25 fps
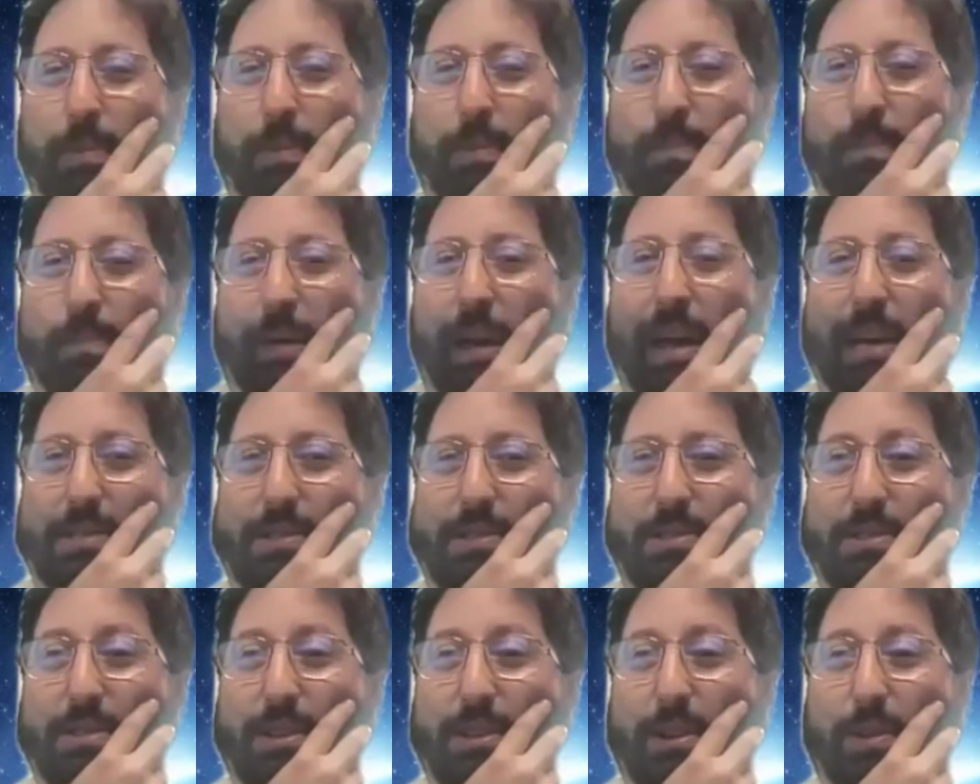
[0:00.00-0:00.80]
Max is
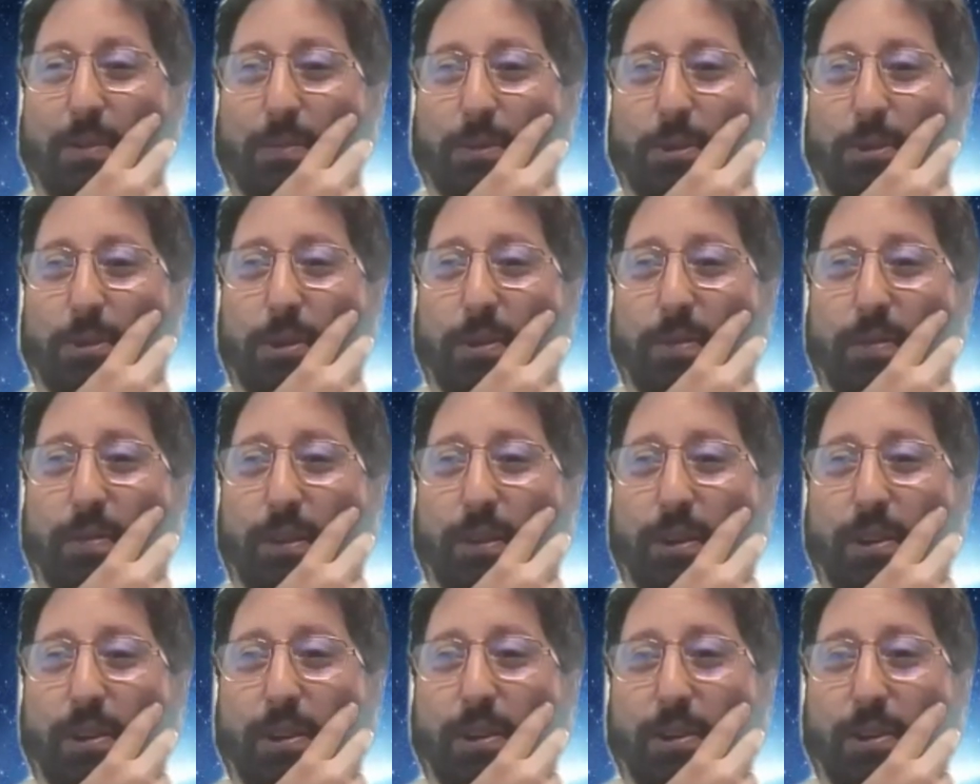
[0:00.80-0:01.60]
just like really
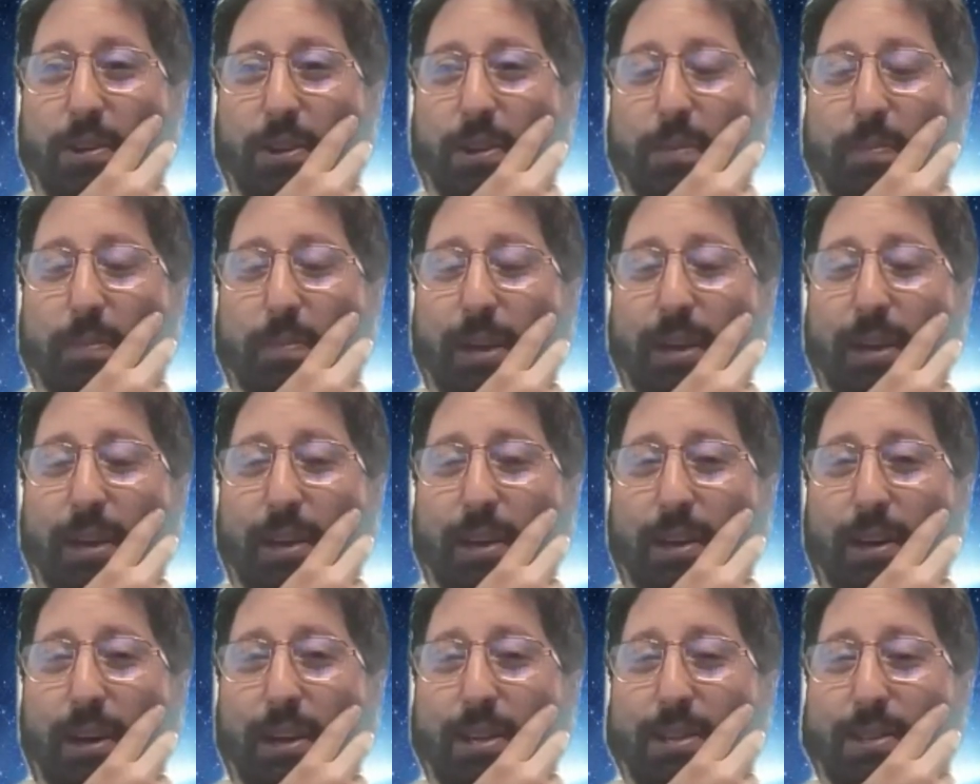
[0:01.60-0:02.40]
fucking good at making
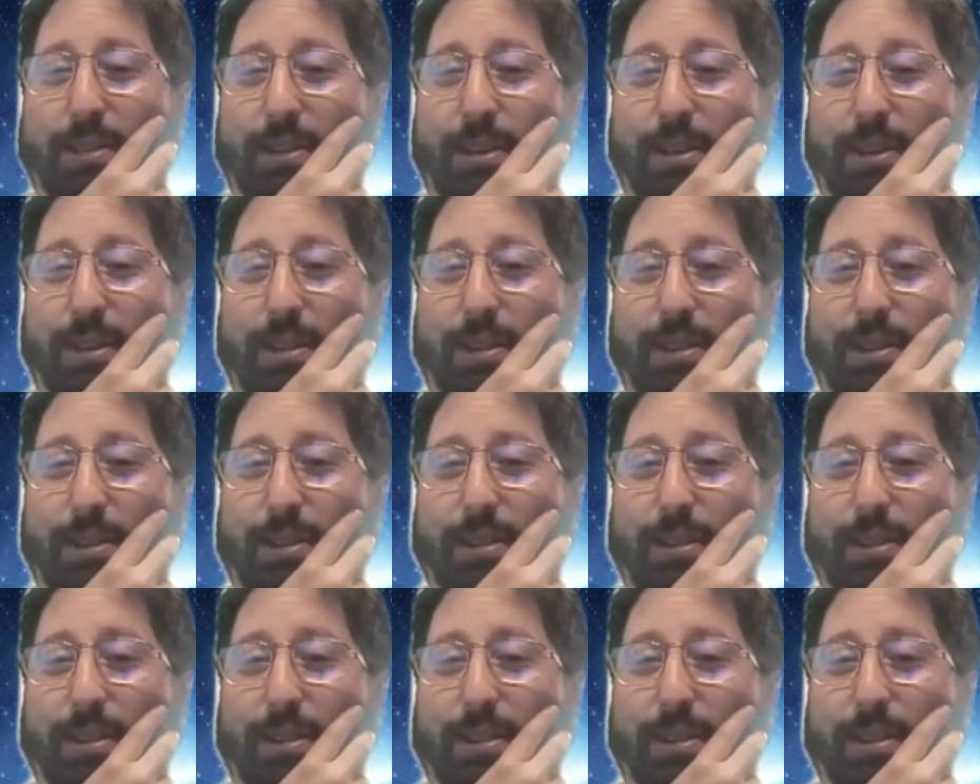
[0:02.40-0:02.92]
content.